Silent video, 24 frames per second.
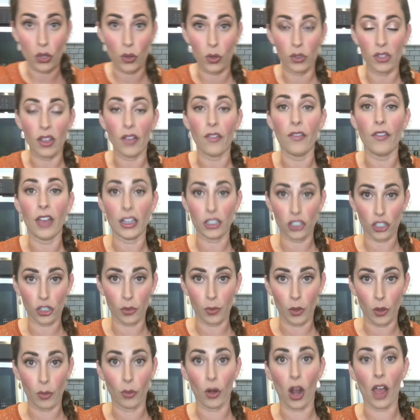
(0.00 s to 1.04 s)
use a
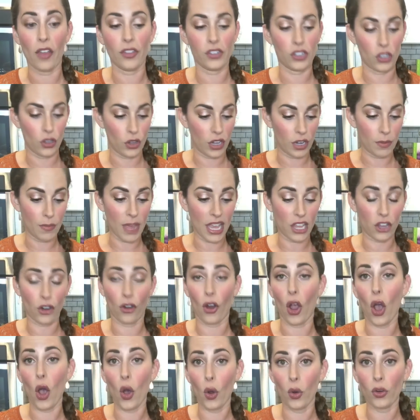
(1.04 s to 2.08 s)
vegetable broth. So you can make
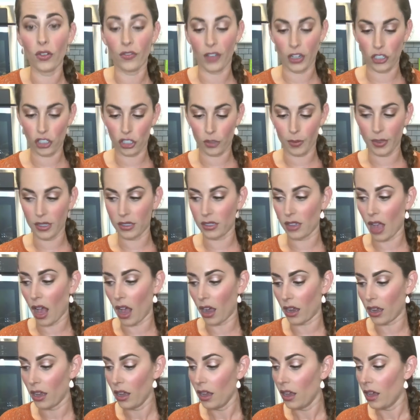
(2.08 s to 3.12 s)
your own vegetable
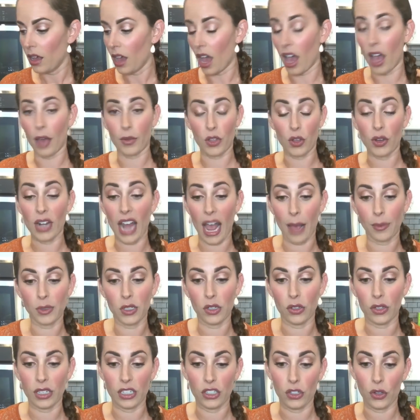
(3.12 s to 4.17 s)
stock. Uh, you can
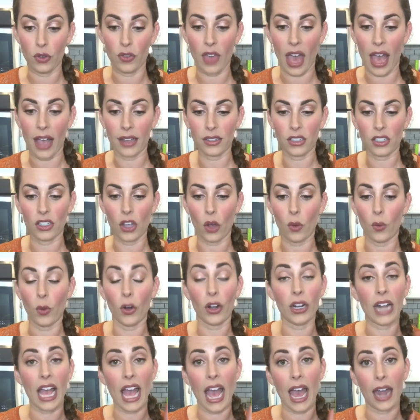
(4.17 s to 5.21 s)
absolutely do that. So
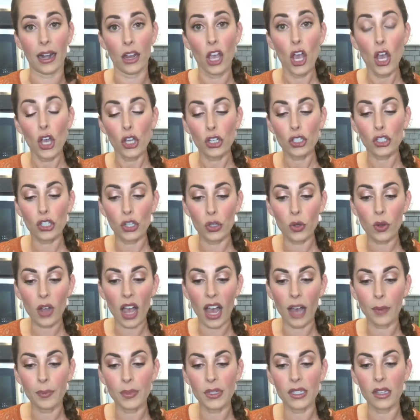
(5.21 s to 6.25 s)
we're gonna add two
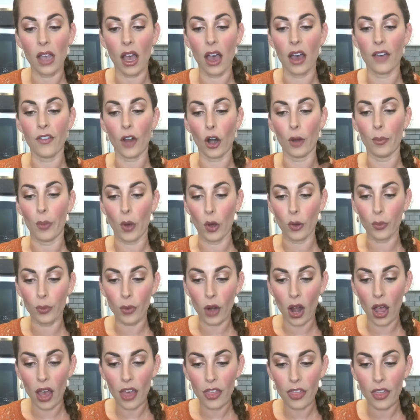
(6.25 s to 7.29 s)
cups of our bone
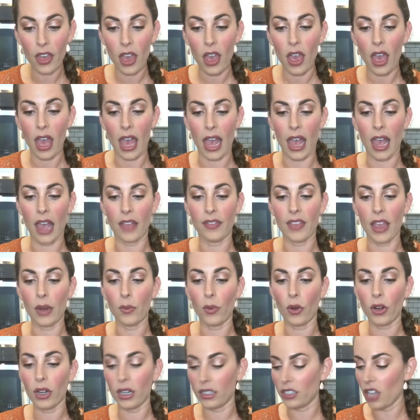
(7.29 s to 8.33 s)
broth and
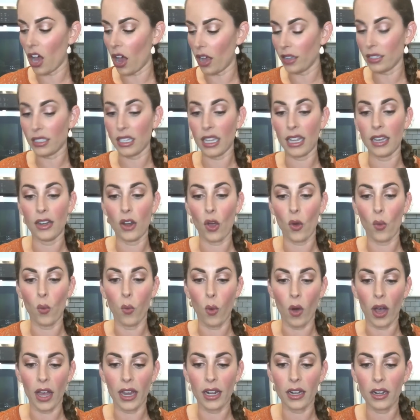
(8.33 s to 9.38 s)
then we're gonna toss in
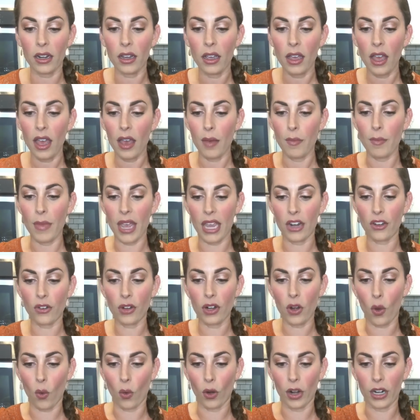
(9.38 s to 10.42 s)
one
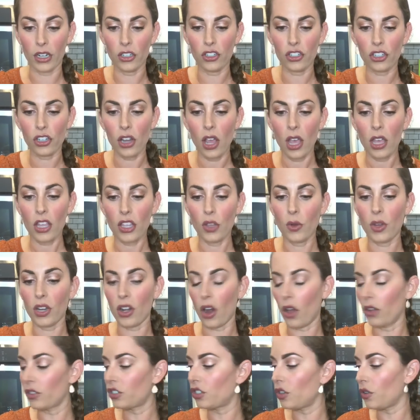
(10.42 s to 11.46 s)
mandarin orange. You can
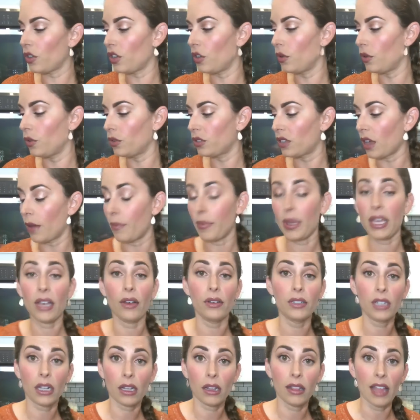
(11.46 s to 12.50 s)
also use a
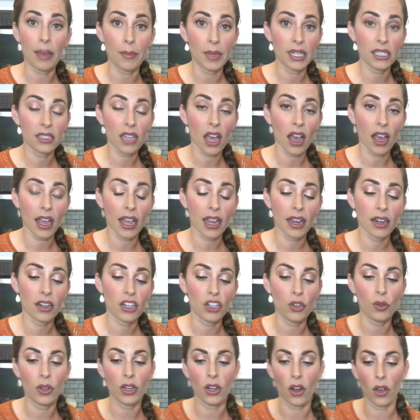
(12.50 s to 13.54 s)
peeled clementine.
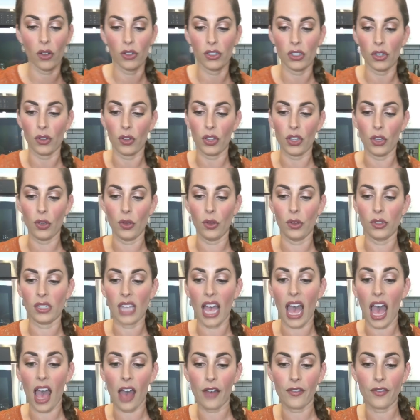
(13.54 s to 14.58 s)
You can also use
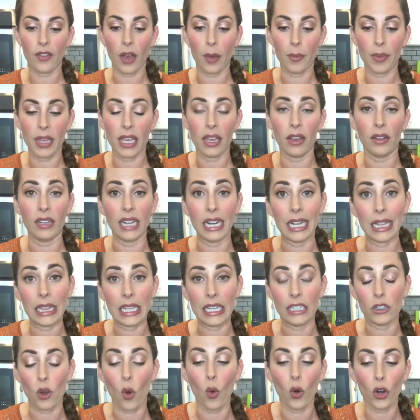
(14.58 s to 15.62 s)
half a peeled and
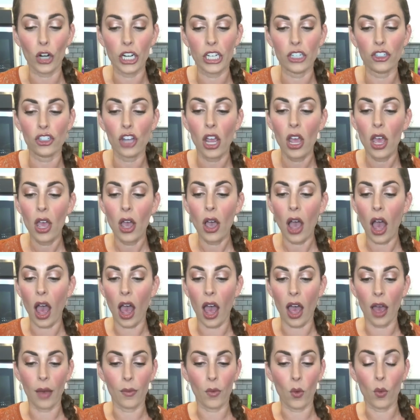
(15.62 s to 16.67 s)
cleaned orange.
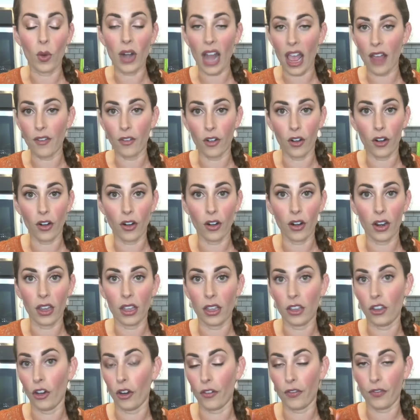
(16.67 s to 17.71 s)
Um, whatever
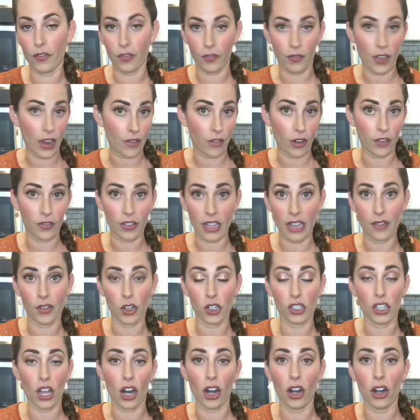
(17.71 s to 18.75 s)
your favorite
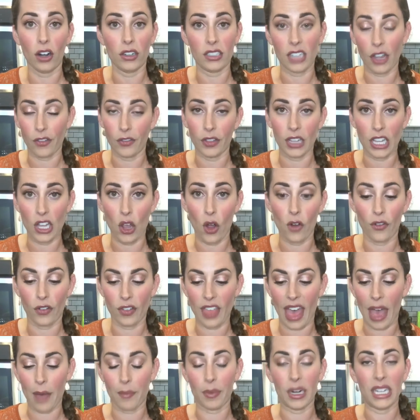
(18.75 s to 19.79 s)
flavors are, definitely go for
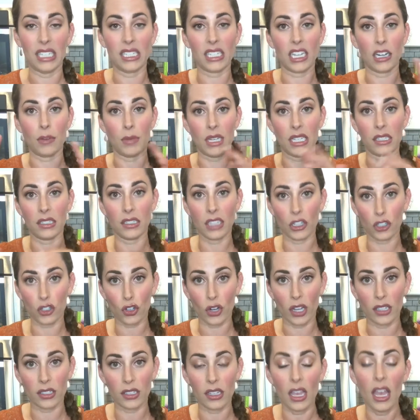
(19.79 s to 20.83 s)
that. But it's gonna be
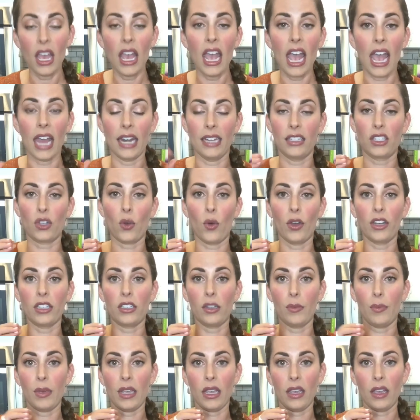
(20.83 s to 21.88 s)
citrus and it's going
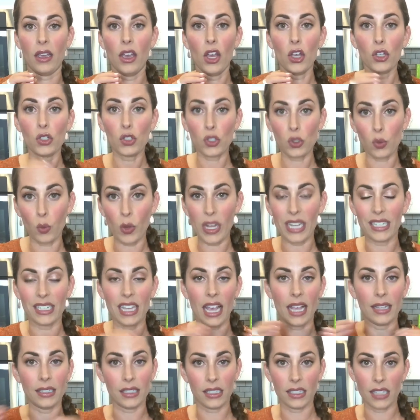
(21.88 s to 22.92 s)
to be
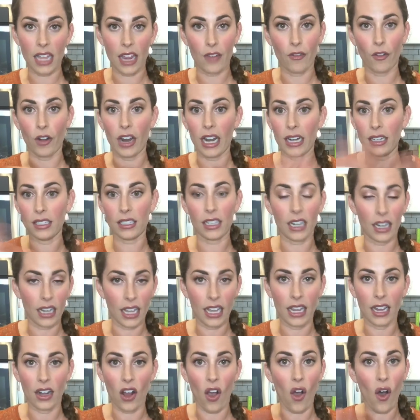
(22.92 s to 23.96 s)
sweet and savory and it's gonna
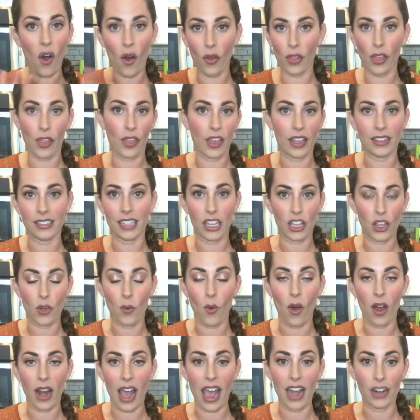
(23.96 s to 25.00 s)
hit all the things that you
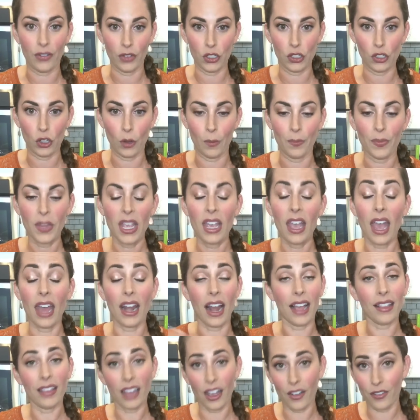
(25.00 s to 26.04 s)
want out of a soup.
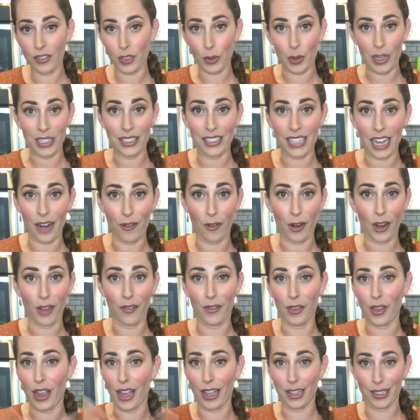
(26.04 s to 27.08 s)
And I love sweet and savory.
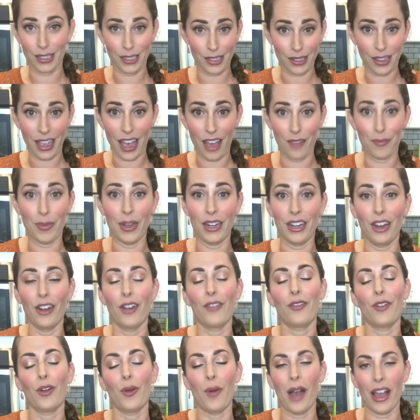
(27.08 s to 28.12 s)
If you guys have been
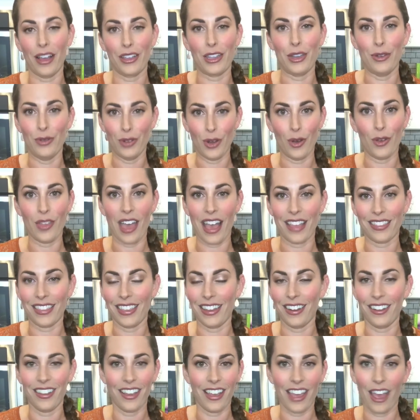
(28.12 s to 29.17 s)
here for a while, you know that,
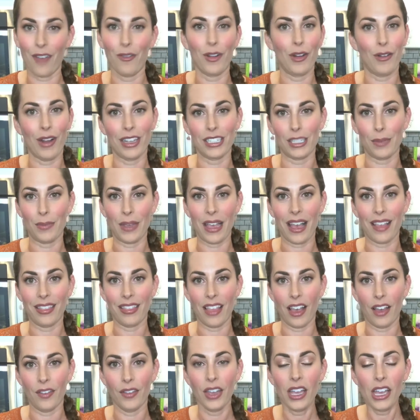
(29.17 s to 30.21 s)
that every recipe I
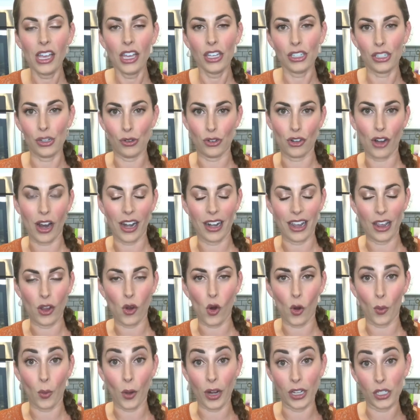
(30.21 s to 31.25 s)
love to try to
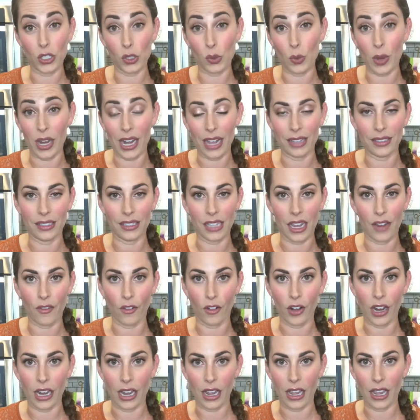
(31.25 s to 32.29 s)
incorporate sweet and
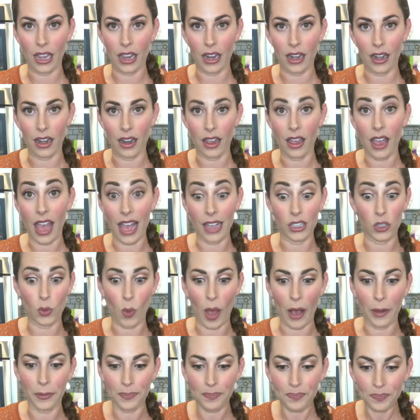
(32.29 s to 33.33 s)
savory in as
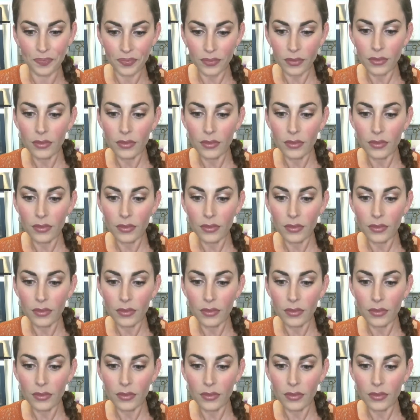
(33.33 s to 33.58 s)
well.